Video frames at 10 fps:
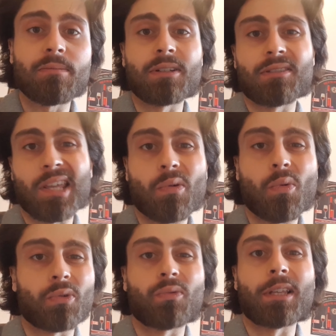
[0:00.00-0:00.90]
but it
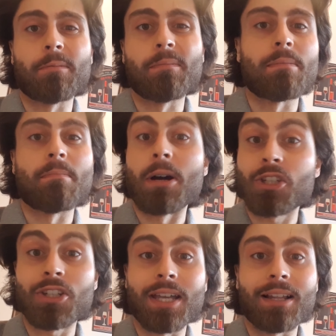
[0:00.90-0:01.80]
won't really be
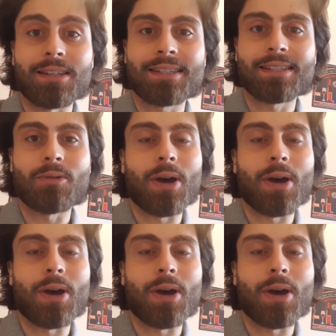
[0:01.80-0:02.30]
much else.